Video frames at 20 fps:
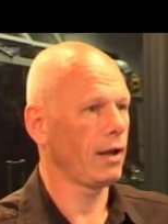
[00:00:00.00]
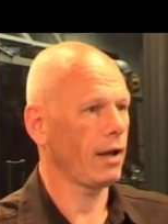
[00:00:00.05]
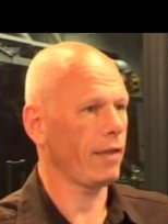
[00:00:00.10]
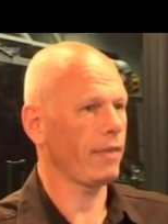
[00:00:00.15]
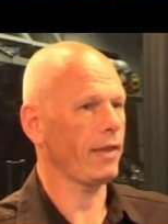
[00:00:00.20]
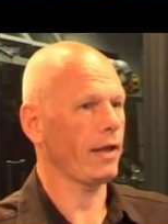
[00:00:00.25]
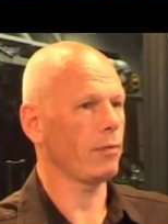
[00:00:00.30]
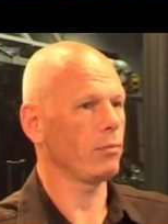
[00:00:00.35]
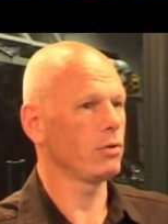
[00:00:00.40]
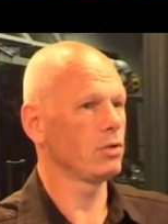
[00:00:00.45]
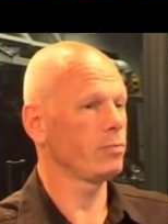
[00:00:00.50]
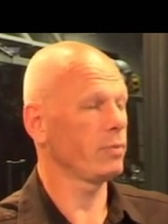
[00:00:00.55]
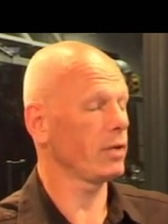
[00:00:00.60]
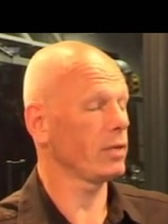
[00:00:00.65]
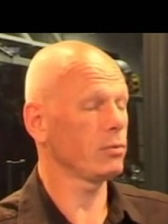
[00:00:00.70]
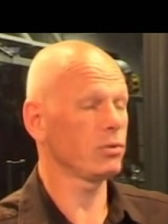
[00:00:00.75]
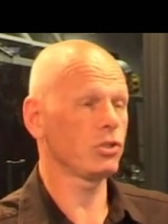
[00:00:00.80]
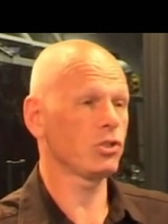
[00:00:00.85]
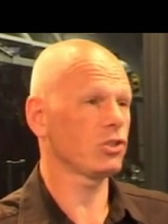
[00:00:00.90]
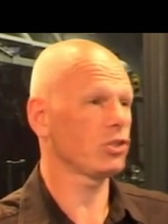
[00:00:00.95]
and but
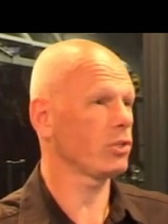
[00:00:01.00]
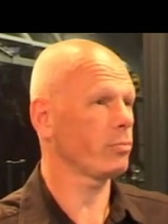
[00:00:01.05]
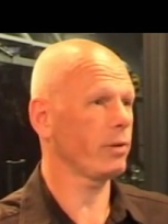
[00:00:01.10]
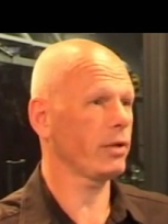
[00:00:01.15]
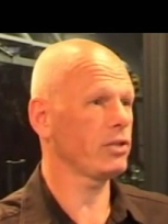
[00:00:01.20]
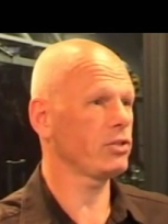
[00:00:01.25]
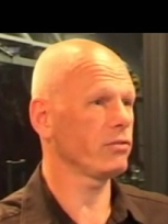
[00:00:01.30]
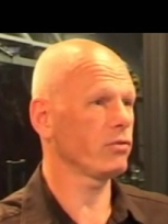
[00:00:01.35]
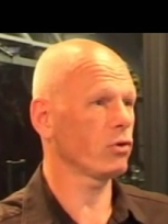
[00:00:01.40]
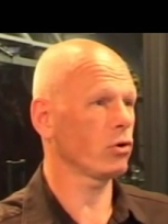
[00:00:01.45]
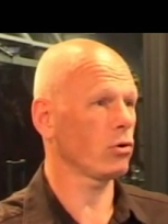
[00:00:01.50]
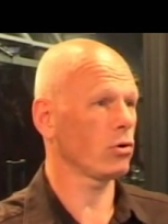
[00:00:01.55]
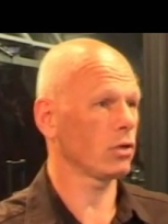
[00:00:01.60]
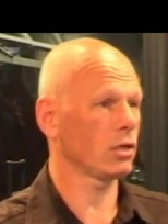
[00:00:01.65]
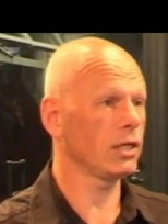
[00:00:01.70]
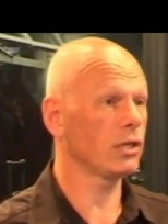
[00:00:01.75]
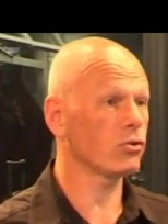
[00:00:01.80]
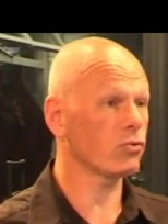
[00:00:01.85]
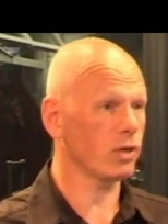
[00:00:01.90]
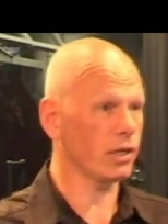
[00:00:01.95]
it was just a piece of
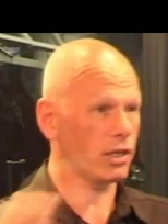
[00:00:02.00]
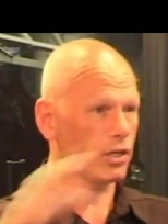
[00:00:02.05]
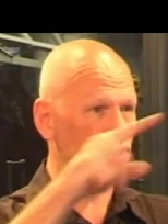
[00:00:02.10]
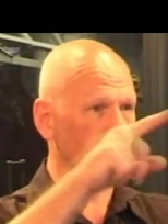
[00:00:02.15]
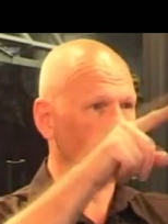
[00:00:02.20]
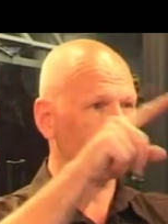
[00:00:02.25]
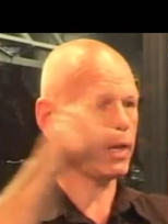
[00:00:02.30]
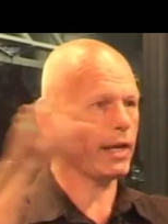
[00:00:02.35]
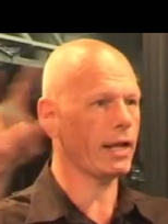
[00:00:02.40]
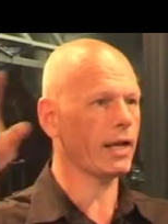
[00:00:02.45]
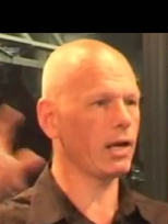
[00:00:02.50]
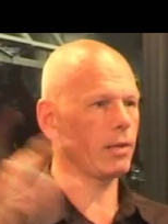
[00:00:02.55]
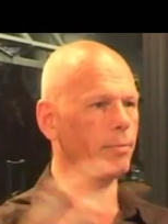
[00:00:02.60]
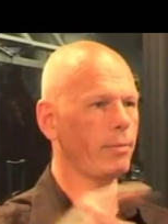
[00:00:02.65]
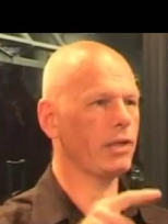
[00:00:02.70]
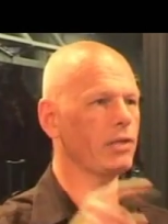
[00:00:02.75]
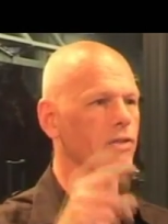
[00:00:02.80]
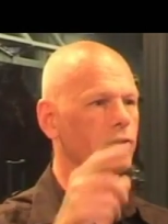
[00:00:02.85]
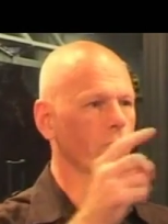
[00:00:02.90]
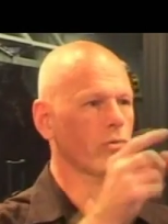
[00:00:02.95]
cloth, literally a triangular
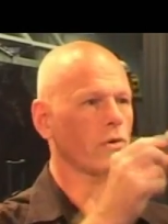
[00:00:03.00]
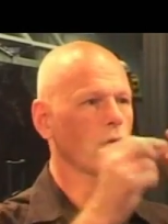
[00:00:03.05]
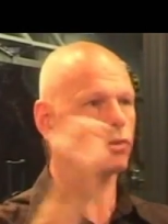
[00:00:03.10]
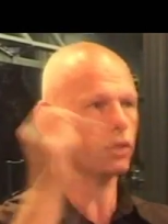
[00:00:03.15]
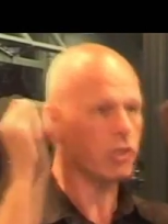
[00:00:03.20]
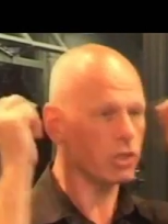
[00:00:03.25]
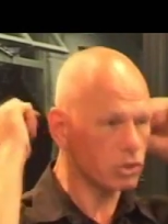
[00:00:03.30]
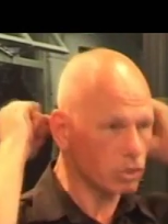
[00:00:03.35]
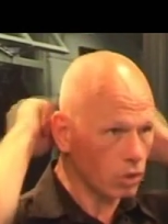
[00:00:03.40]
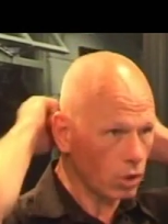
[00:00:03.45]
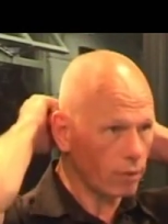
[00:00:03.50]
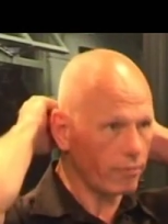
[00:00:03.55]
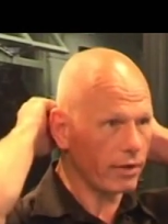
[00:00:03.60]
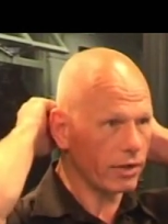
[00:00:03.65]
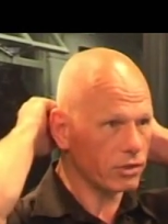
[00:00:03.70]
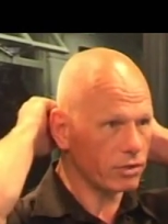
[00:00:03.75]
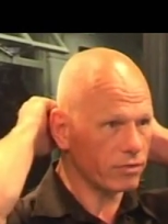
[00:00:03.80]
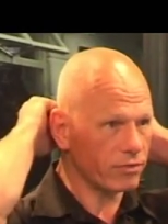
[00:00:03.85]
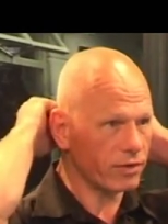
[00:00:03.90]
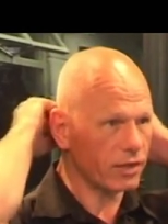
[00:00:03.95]
piece of cloth that you tie
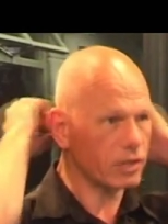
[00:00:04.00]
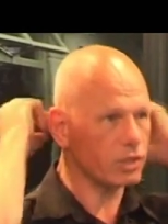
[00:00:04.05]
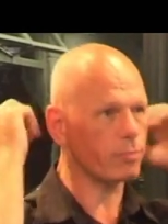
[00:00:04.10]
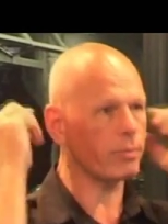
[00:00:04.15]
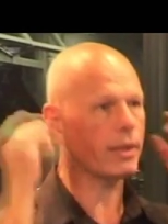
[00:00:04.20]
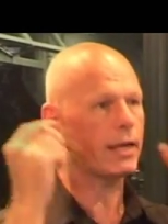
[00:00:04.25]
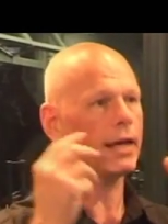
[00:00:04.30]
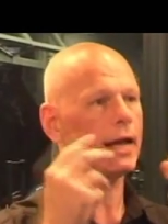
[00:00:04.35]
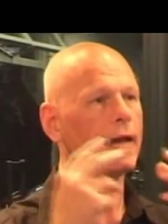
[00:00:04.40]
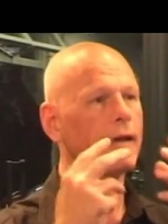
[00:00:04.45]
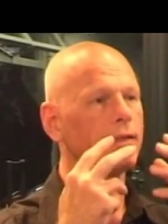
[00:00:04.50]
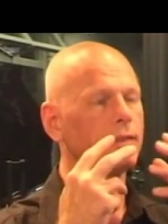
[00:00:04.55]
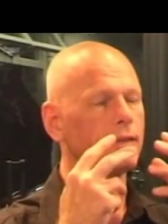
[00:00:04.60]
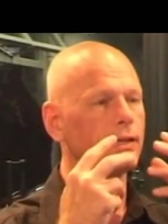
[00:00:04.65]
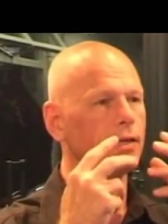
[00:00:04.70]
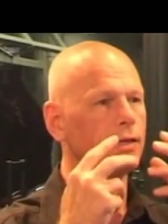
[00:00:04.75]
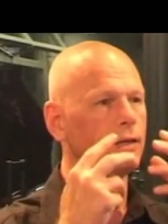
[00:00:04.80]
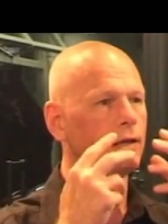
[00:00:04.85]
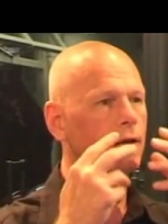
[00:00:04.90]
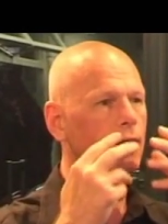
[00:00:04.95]
around your face, but it had
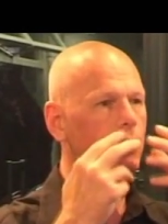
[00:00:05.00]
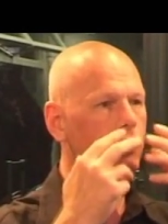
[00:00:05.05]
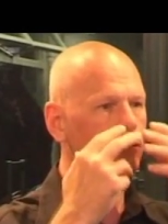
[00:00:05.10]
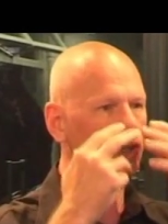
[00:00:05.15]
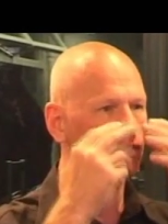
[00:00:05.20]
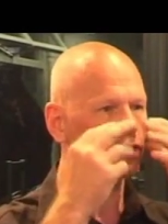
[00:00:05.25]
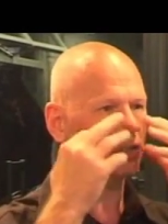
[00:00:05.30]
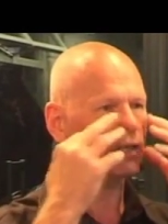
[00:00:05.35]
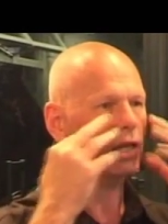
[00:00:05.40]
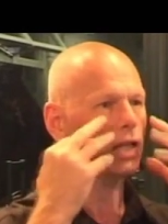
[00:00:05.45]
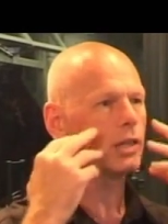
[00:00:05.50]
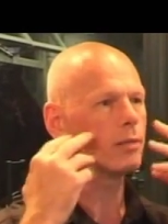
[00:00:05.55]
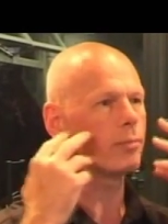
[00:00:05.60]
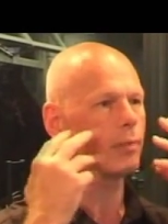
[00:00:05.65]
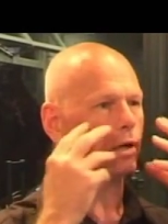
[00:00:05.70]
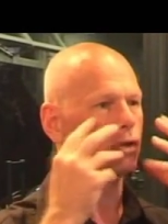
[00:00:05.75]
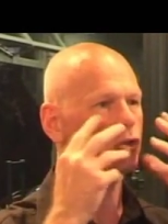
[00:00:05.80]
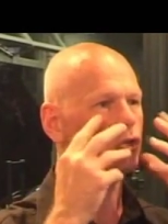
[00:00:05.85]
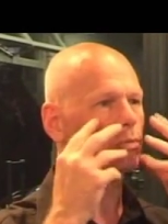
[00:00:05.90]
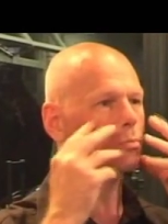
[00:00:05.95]
the skull
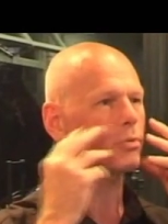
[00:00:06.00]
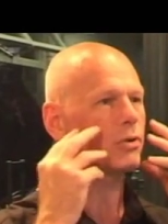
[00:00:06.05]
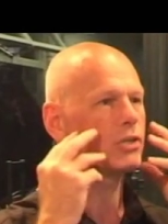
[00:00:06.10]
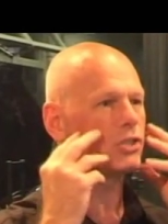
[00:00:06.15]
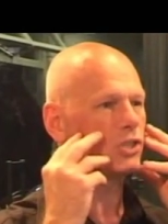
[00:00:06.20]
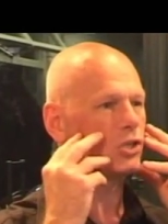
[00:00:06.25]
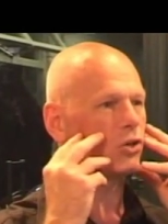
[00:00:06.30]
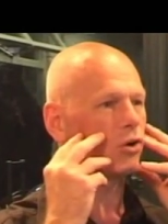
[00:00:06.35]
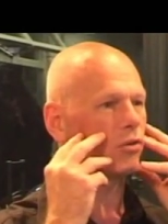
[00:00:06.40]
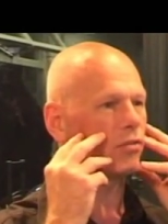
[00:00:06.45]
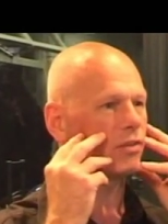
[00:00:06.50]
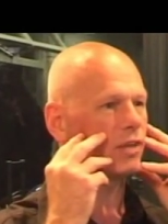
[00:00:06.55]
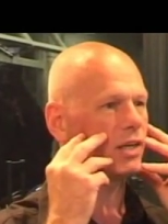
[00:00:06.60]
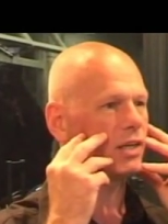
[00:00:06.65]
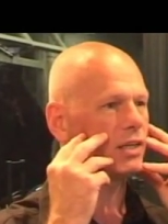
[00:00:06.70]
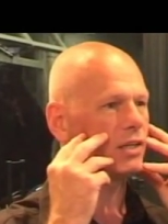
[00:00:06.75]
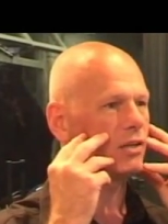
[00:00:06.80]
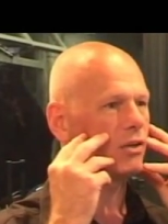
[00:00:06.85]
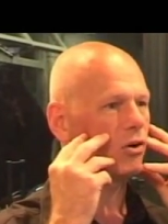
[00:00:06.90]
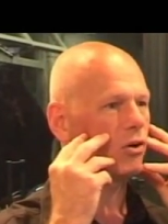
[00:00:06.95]
bones printed on
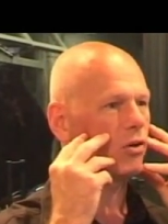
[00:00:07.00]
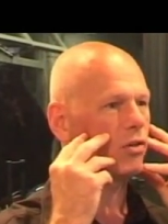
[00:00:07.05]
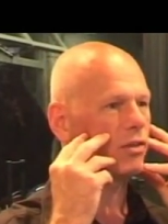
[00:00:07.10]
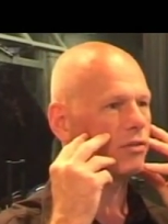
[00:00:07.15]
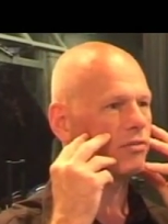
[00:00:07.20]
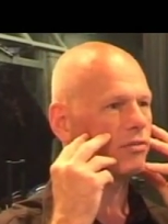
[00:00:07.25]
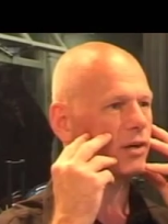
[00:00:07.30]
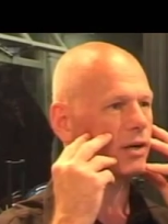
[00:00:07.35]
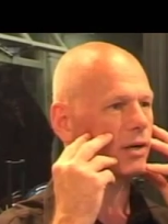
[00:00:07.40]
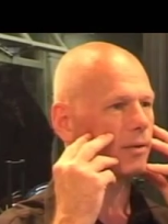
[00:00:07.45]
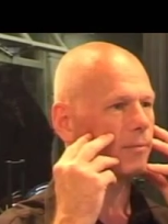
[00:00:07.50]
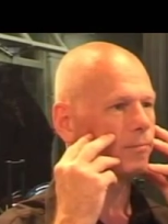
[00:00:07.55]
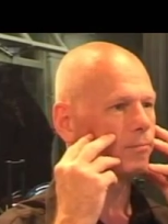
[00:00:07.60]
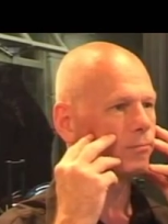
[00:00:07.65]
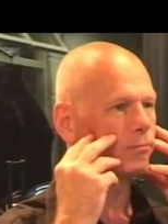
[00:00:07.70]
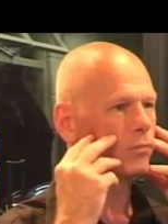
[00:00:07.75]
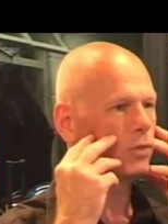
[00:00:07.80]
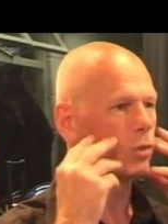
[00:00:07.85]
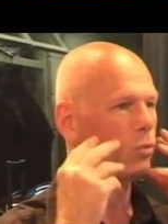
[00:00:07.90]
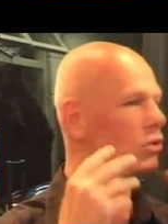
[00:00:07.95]
the front,
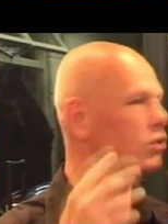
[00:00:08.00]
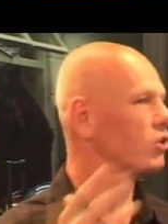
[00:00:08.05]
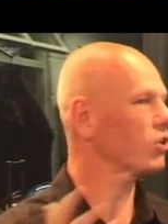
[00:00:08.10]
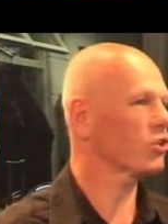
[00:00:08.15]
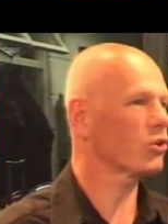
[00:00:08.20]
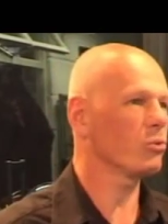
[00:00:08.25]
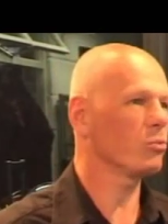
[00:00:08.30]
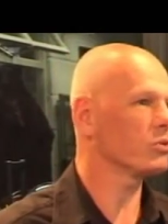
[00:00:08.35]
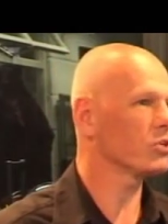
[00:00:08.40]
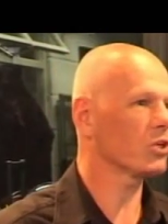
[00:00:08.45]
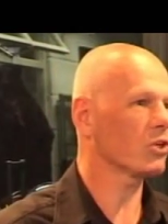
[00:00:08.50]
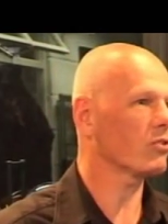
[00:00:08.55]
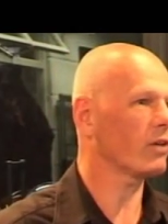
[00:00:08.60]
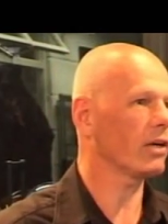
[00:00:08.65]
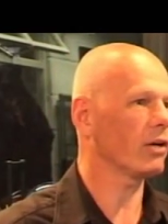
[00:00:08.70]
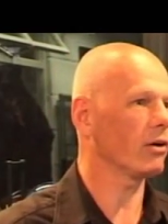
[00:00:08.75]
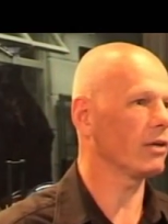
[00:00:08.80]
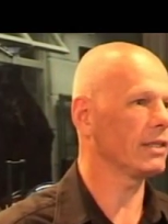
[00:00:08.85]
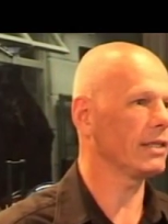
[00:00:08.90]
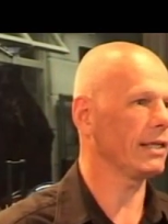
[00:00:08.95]
which I thought was a
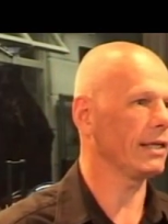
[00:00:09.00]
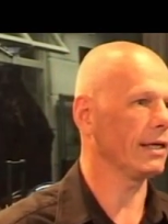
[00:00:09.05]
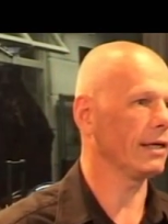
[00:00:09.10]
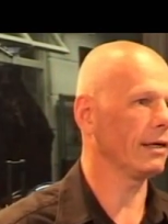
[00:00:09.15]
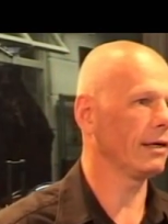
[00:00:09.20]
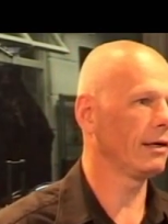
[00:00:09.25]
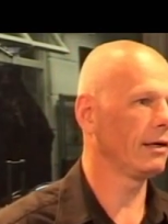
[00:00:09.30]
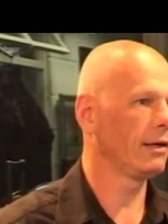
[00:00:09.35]
great idea.